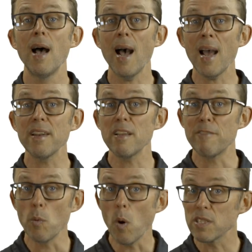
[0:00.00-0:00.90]
And
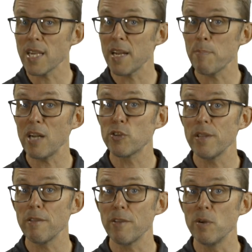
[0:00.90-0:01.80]
if you want to add a battery
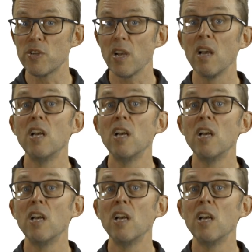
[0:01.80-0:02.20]
in the future,